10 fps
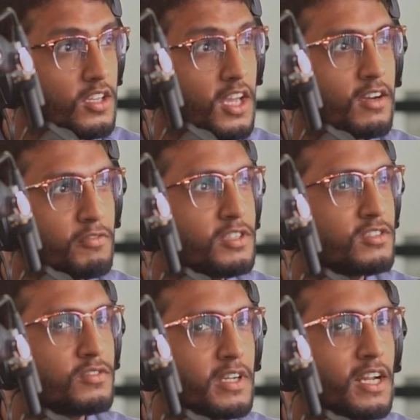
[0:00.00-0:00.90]
yeah, uh, which
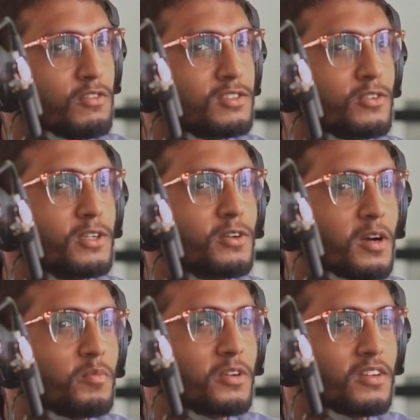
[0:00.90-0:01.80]
is where I was going to
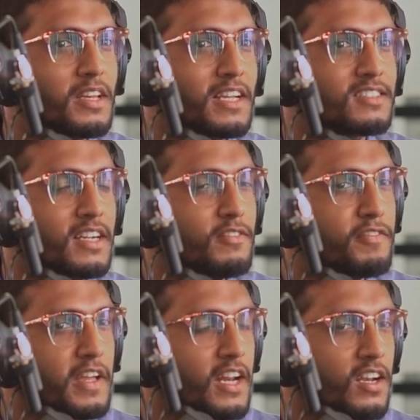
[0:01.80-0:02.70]
come next, right?
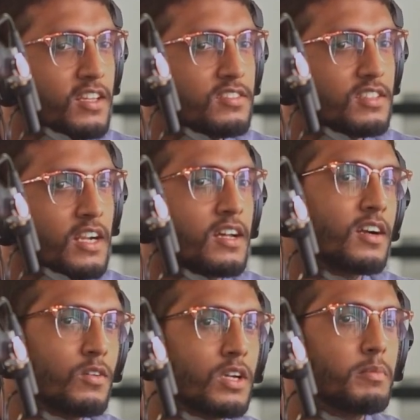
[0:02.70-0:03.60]
Fairness and
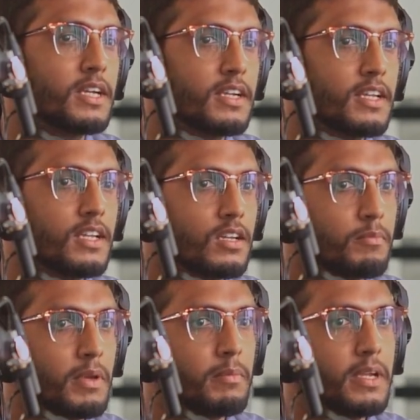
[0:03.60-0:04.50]
accountability,
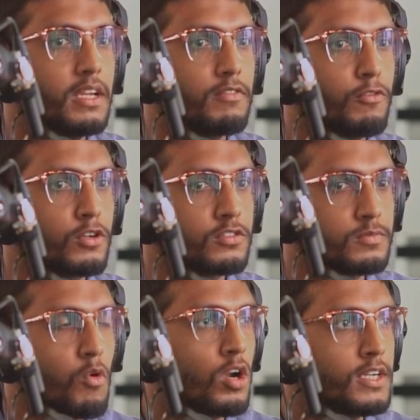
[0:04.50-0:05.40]
maybe for
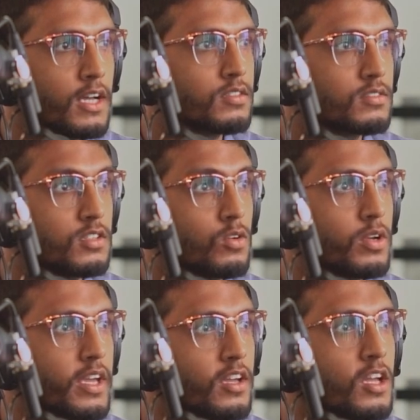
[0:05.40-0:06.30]
small tasks are okay.